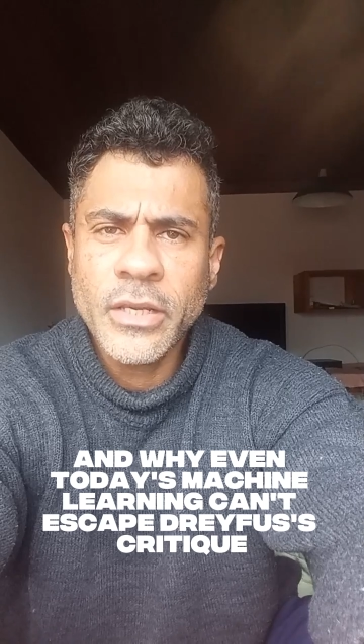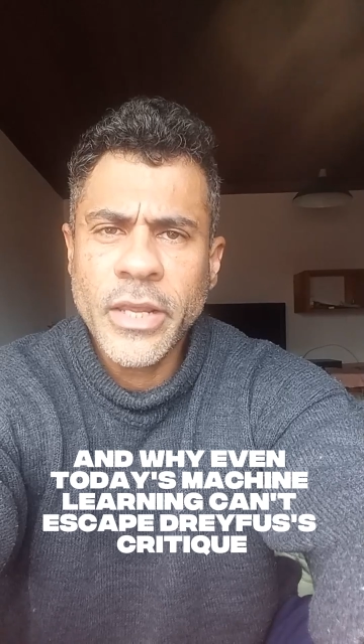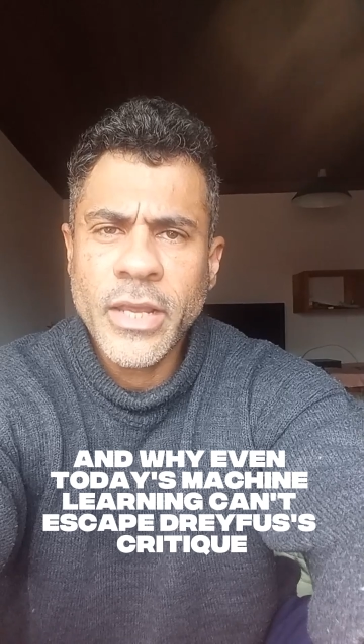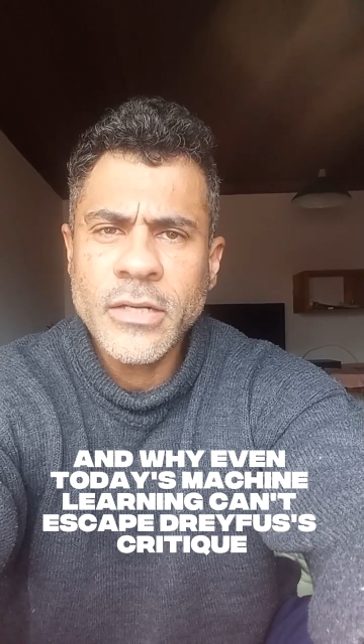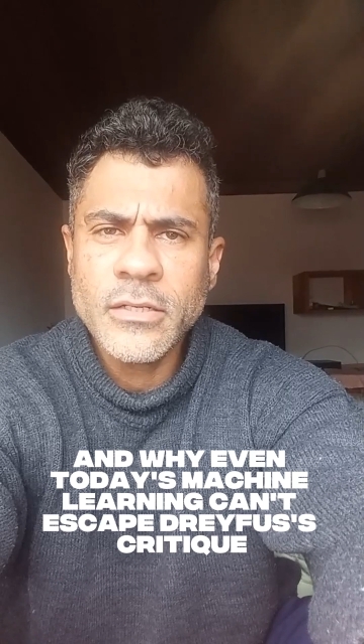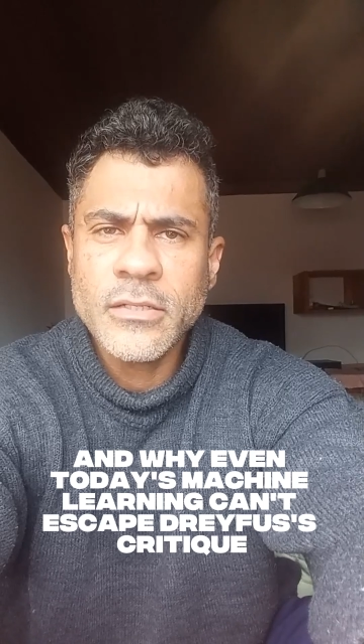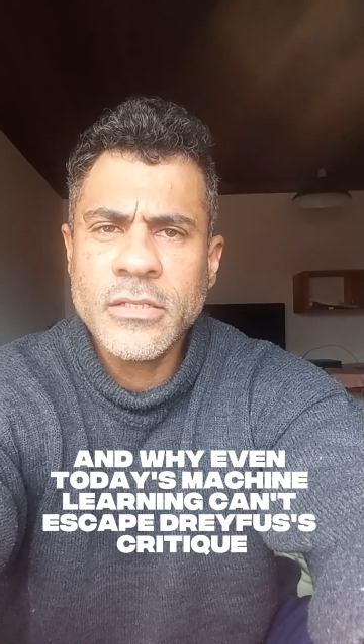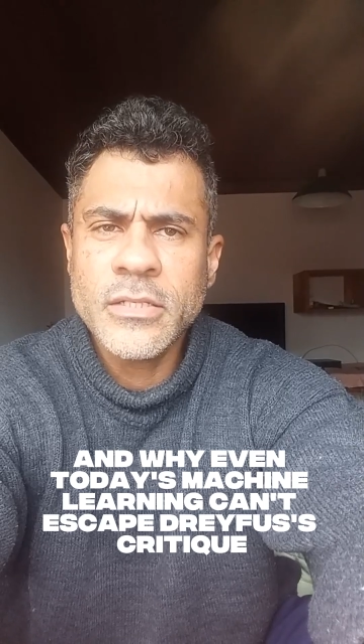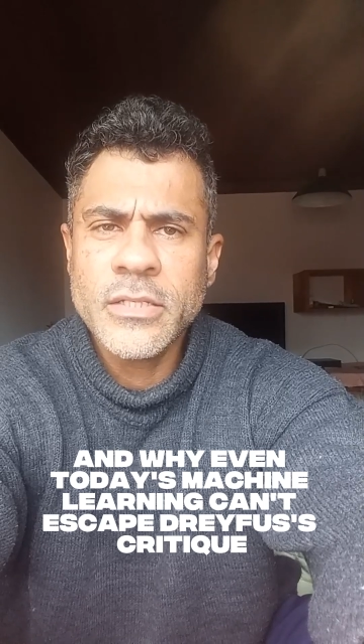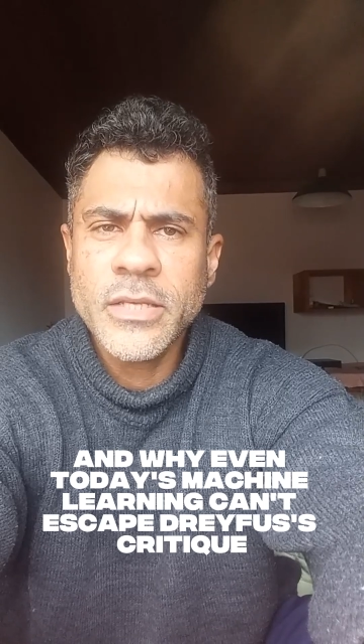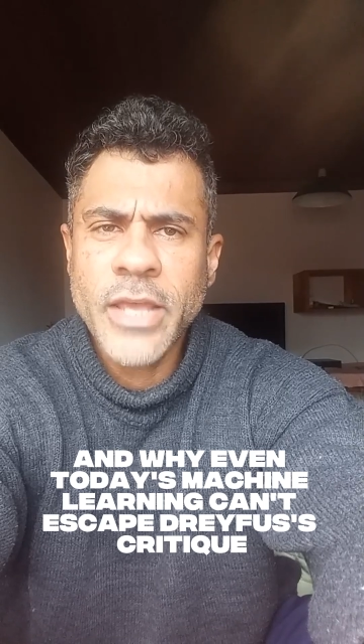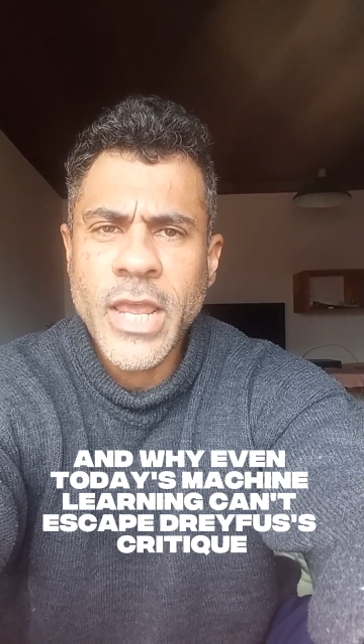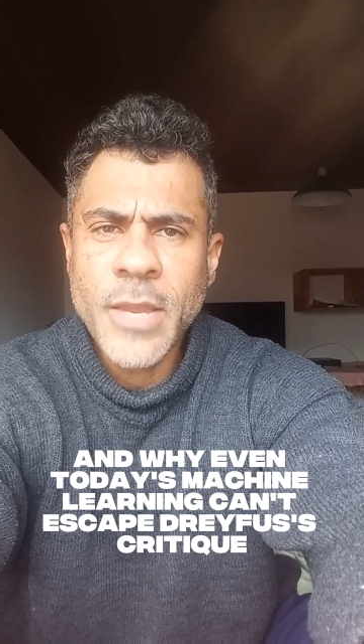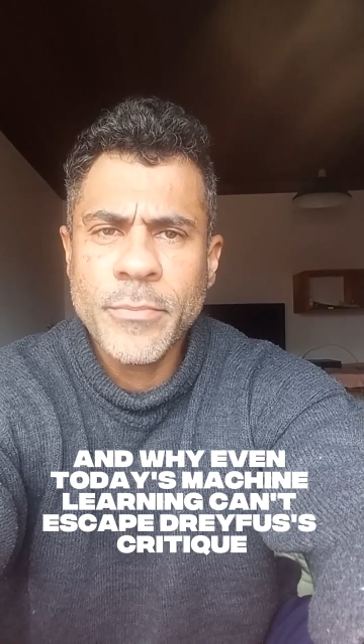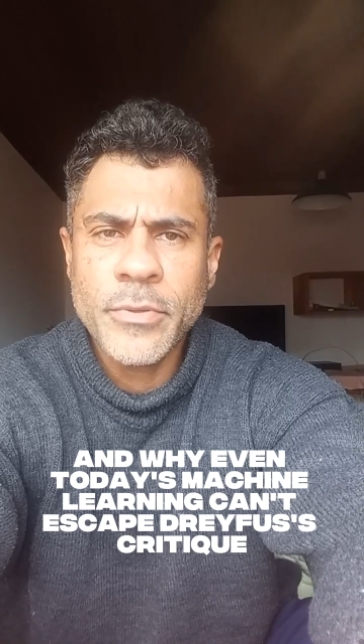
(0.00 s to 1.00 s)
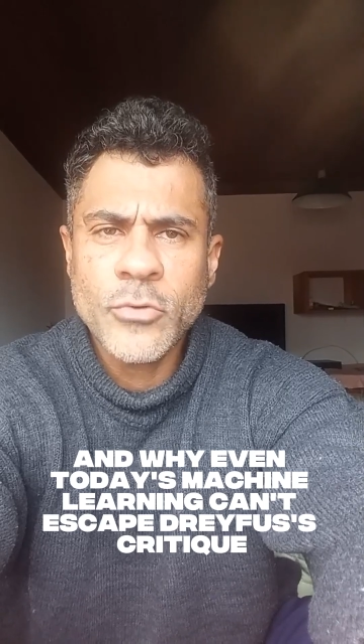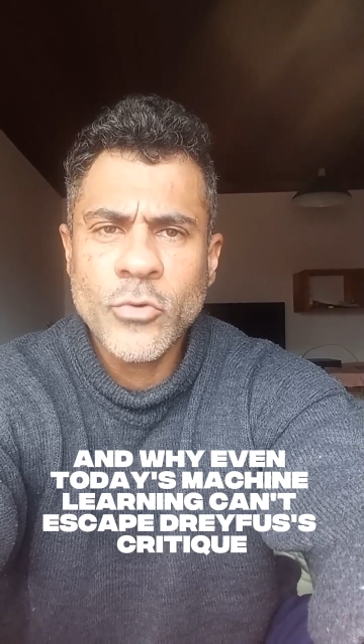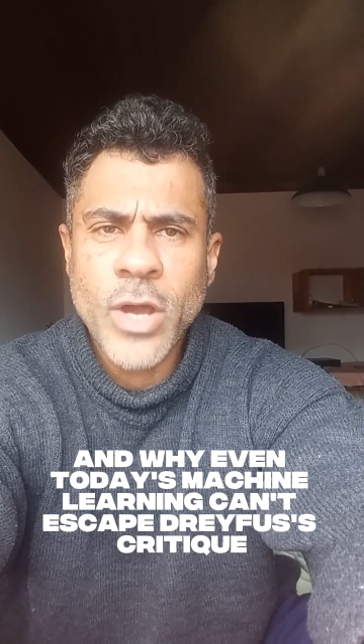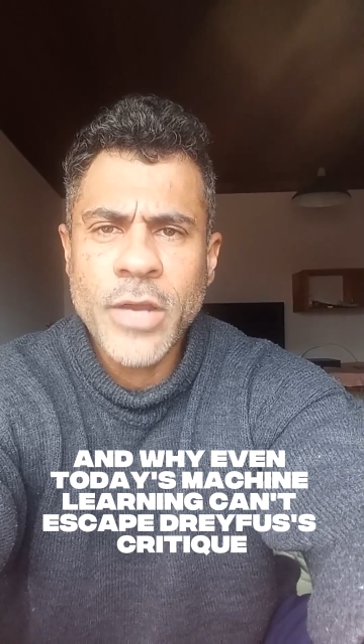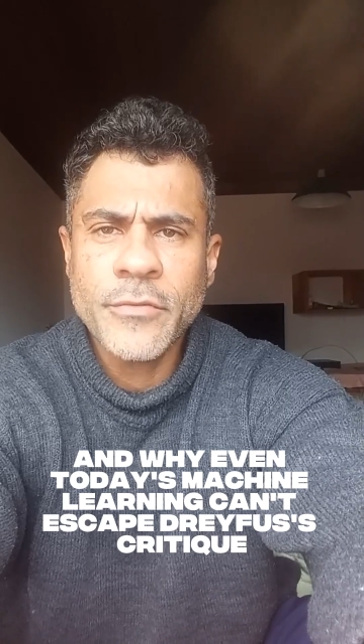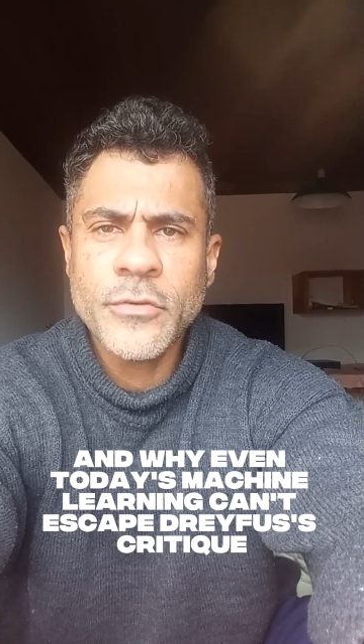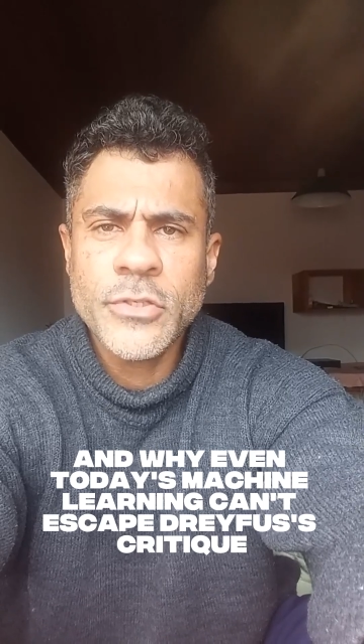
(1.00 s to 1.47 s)
can't escape
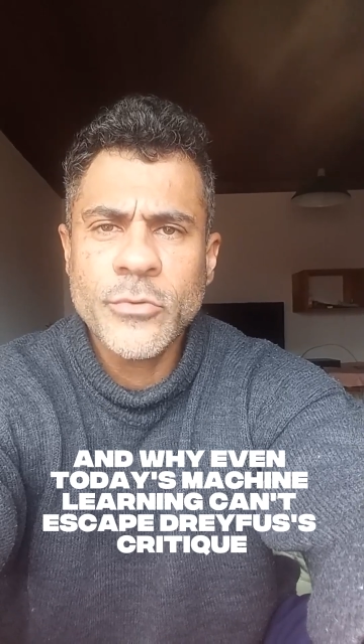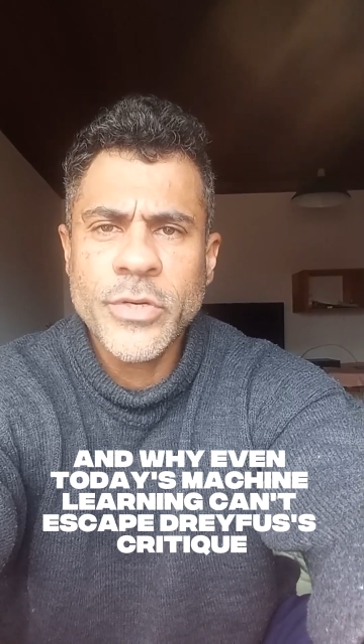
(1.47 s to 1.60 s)
Dreyfus'